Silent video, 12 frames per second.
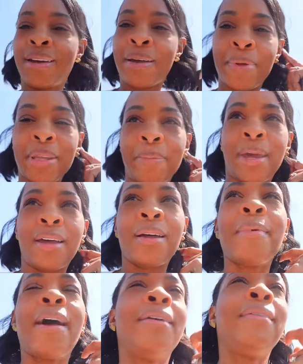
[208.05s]
could be the
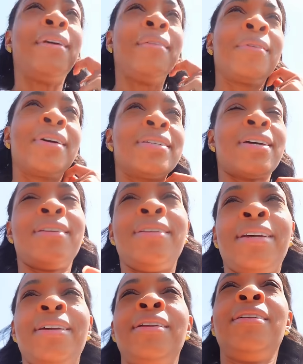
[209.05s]
makeup, I don't know, because I
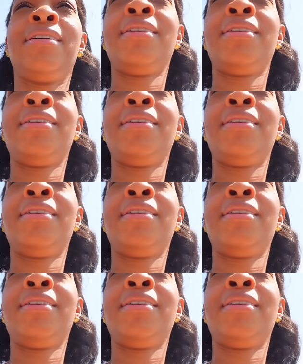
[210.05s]
did